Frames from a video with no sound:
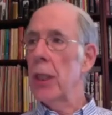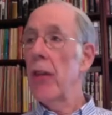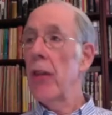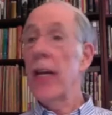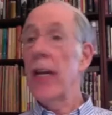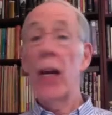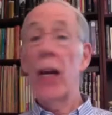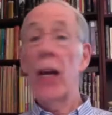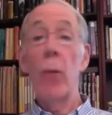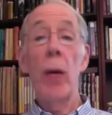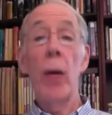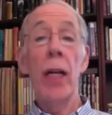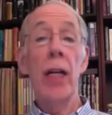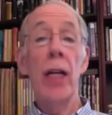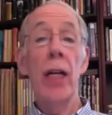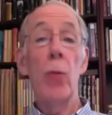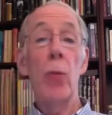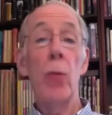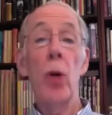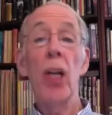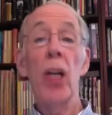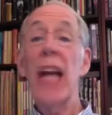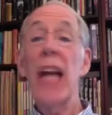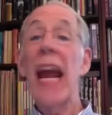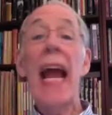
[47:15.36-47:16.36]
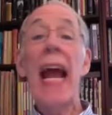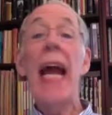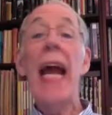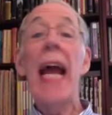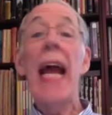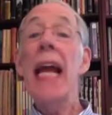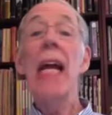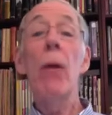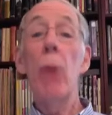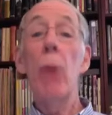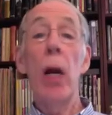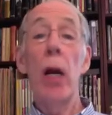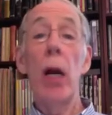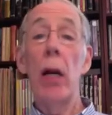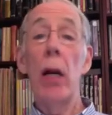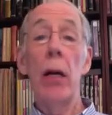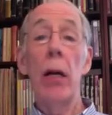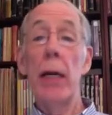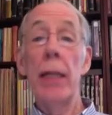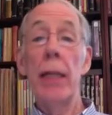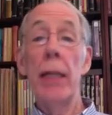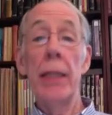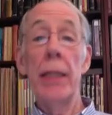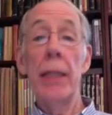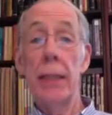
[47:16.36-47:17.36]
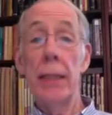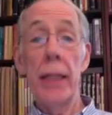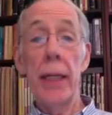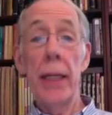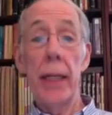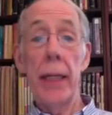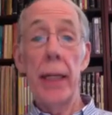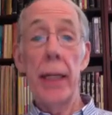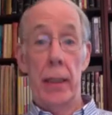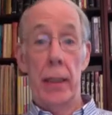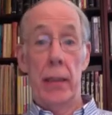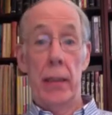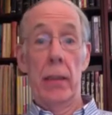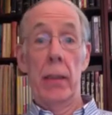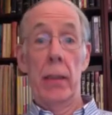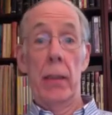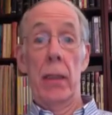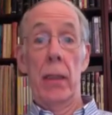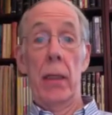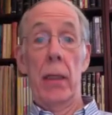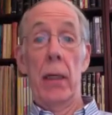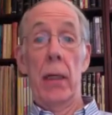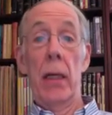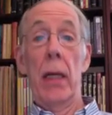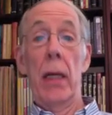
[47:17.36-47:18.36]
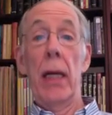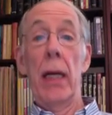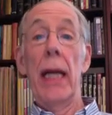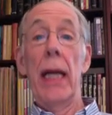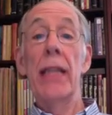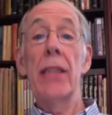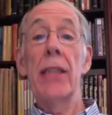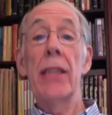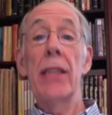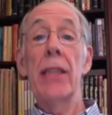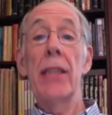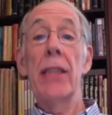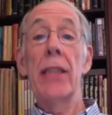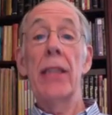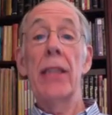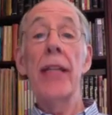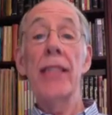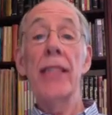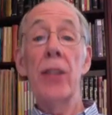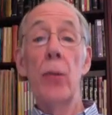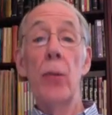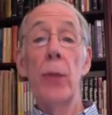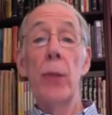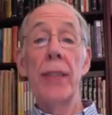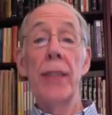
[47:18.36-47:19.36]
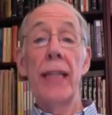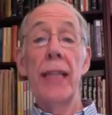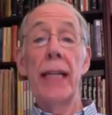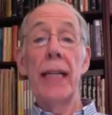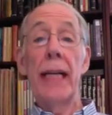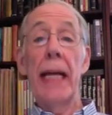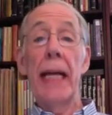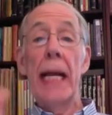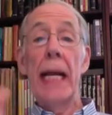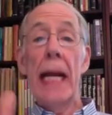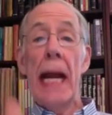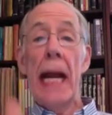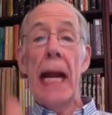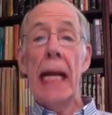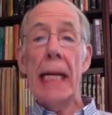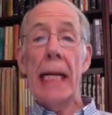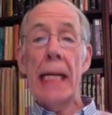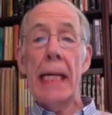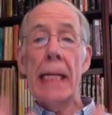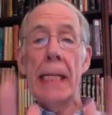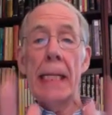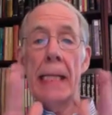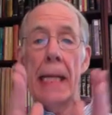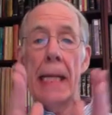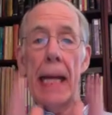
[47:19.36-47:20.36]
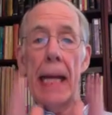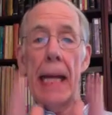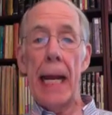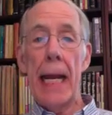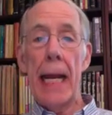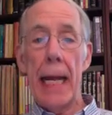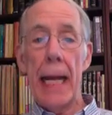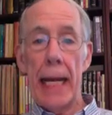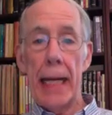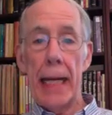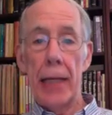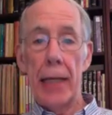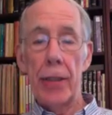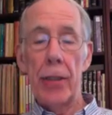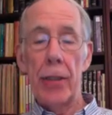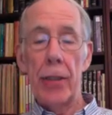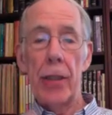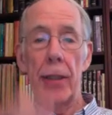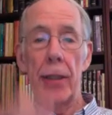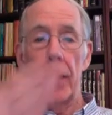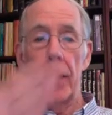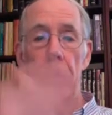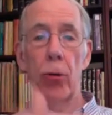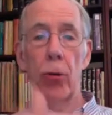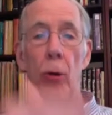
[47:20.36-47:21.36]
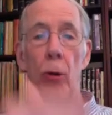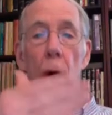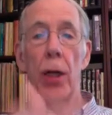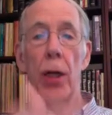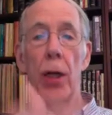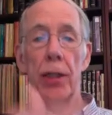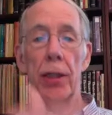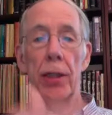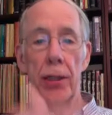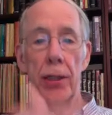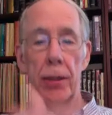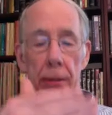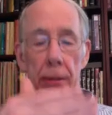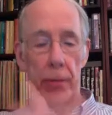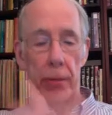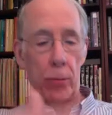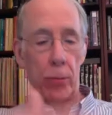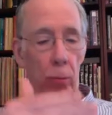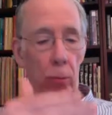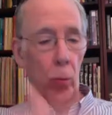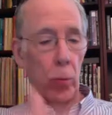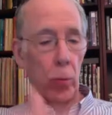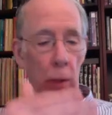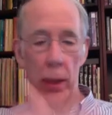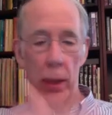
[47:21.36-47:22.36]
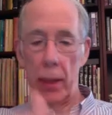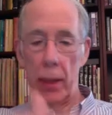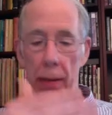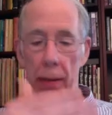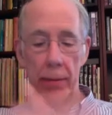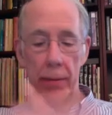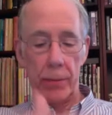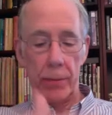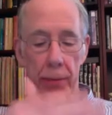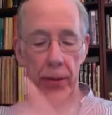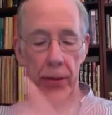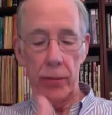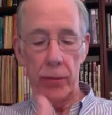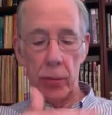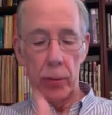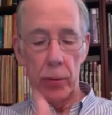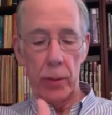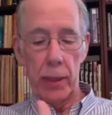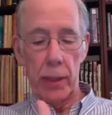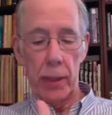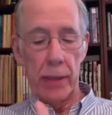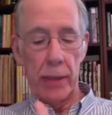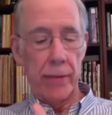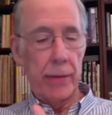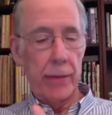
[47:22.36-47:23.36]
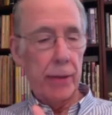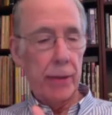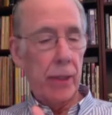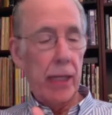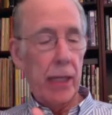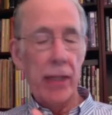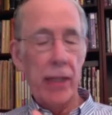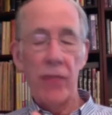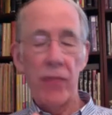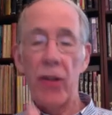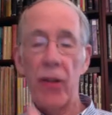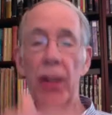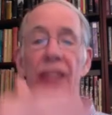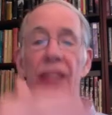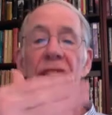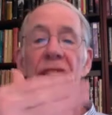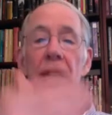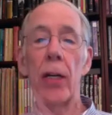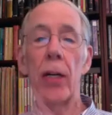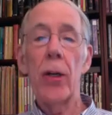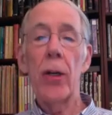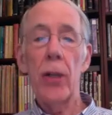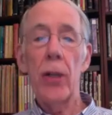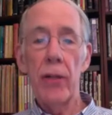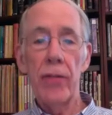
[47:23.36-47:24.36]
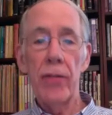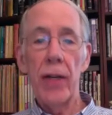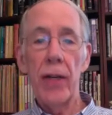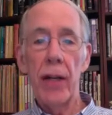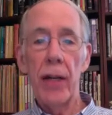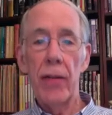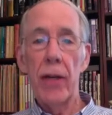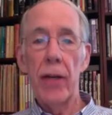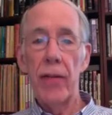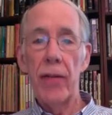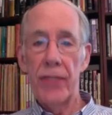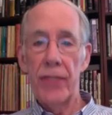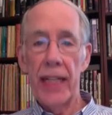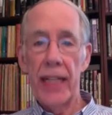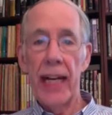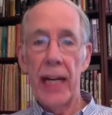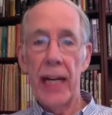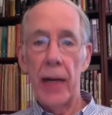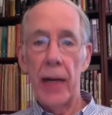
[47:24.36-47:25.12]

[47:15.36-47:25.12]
that I wanted to work anywhere in the city, as long as it was at Connecticut and K, across um, at the very center of town.